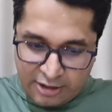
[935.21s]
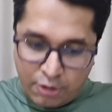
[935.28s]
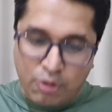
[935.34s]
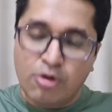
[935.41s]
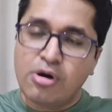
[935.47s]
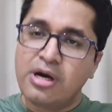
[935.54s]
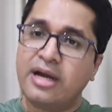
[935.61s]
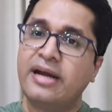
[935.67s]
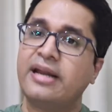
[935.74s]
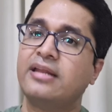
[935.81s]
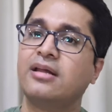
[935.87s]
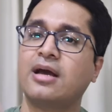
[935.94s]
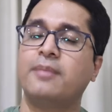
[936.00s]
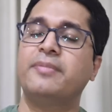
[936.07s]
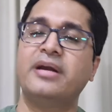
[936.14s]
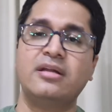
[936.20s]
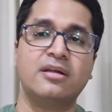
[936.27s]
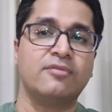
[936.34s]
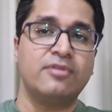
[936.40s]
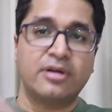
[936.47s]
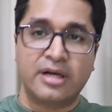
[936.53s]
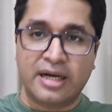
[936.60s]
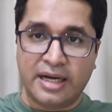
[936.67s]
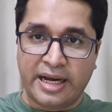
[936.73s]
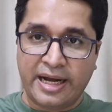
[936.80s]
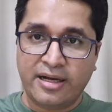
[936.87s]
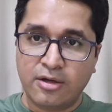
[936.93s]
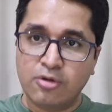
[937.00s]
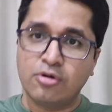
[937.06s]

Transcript: go ahead and comment the word let